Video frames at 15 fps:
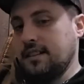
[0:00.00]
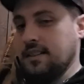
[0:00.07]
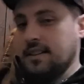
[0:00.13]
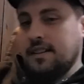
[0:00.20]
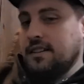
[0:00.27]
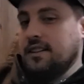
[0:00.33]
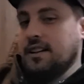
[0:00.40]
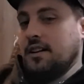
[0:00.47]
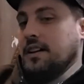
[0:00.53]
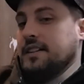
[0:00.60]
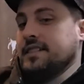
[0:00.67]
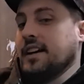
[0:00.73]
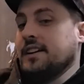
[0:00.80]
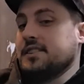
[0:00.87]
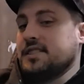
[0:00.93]
Nobody
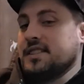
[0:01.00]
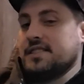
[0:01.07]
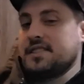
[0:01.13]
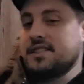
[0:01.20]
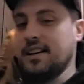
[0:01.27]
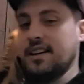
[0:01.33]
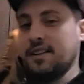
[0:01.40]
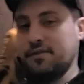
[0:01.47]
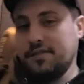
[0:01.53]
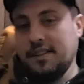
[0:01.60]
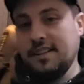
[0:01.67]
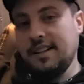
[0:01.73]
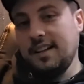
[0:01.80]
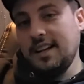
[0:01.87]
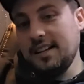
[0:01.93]
tells you stuff.
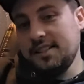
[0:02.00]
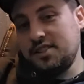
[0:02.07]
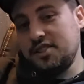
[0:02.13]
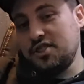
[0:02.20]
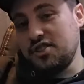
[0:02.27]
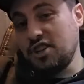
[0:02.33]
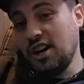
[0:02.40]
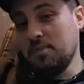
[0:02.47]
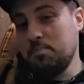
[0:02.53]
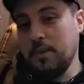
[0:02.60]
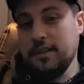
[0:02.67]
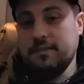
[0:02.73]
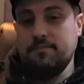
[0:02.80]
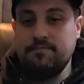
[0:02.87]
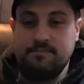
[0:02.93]
It's
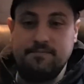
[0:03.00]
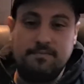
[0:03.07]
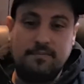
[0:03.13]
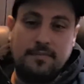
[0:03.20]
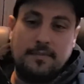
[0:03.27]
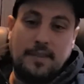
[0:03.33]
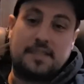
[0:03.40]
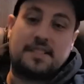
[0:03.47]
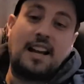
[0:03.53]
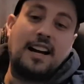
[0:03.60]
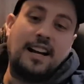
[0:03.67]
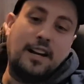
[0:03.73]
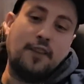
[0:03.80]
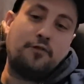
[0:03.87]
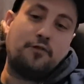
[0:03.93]
stupid. It's
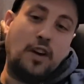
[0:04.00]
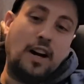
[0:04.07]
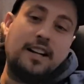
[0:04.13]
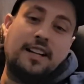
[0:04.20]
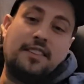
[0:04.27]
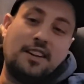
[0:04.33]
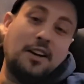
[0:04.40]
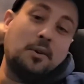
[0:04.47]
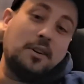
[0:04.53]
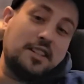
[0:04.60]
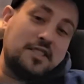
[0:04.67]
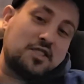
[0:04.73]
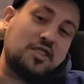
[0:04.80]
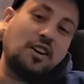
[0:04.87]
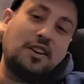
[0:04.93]
kind of funny though, in
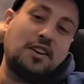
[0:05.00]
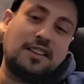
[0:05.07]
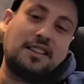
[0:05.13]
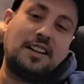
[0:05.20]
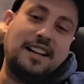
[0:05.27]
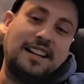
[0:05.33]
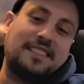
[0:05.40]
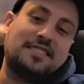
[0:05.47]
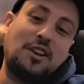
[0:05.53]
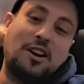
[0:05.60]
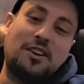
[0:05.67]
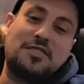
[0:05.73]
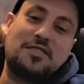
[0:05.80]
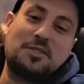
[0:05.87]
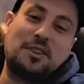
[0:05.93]
a certain like
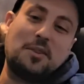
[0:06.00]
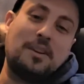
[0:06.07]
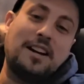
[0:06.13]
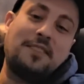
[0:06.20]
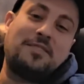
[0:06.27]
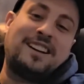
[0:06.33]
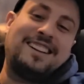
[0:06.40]
dark sort of way.